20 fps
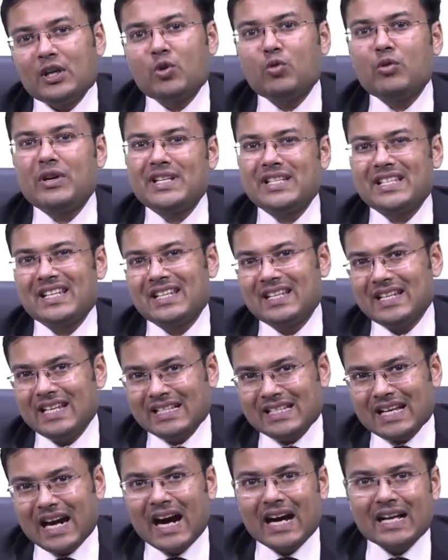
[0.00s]
question
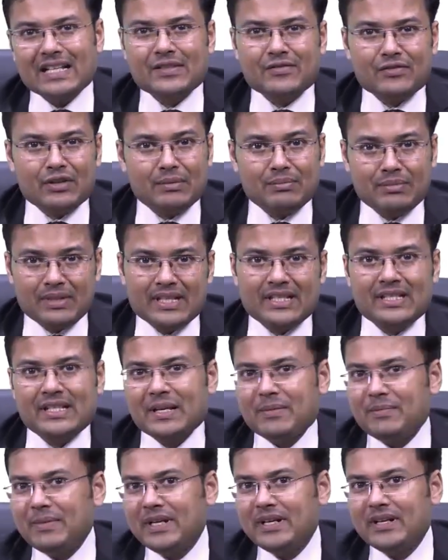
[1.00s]
is asked from this
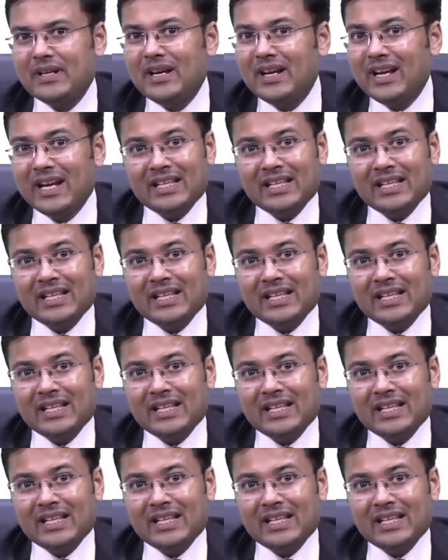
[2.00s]
segment